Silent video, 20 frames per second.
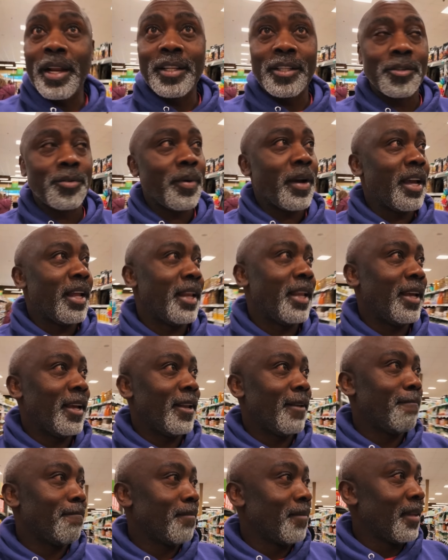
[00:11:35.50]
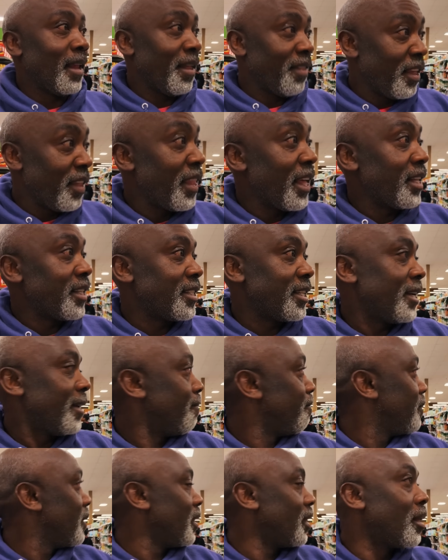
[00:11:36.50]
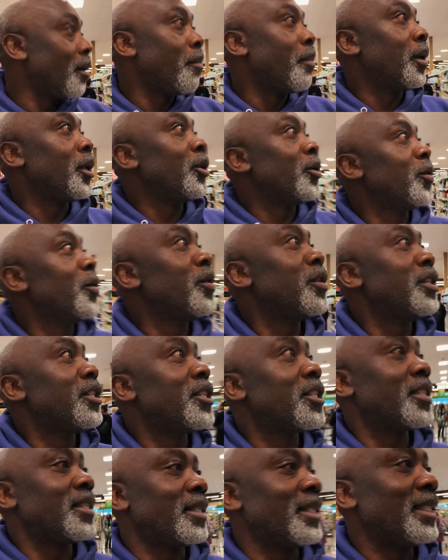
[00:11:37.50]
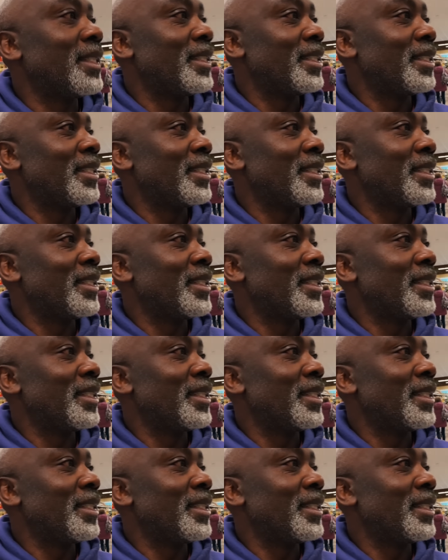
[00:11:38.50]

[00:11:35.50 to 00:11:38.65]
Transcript: else do I need? I think that's it. The balloons.